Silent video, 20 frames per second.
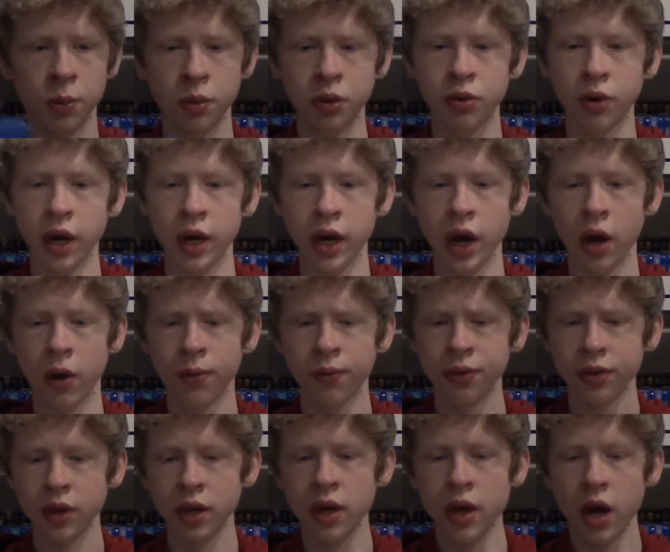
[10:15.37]
Blu-ray now.
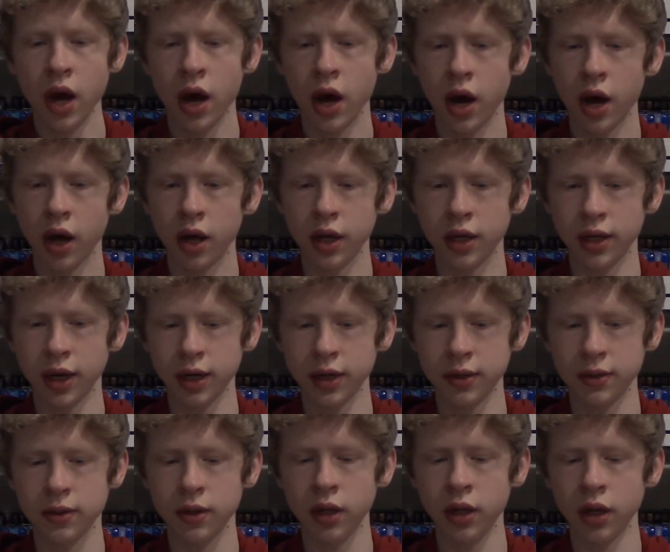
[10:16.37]
It turned
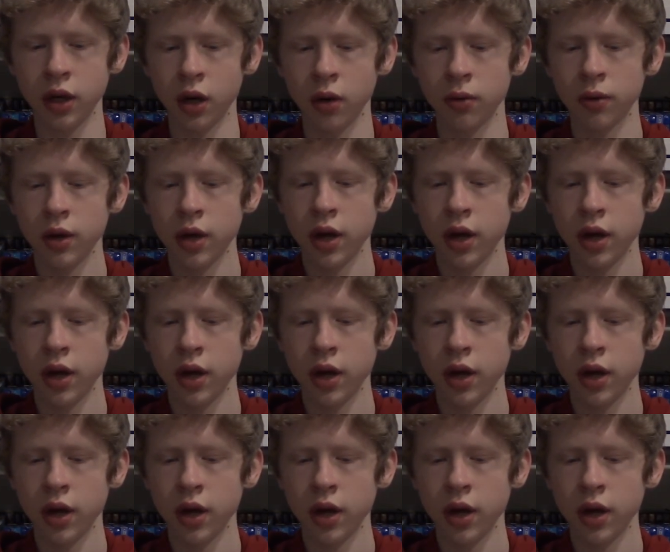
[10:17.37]
to, you know,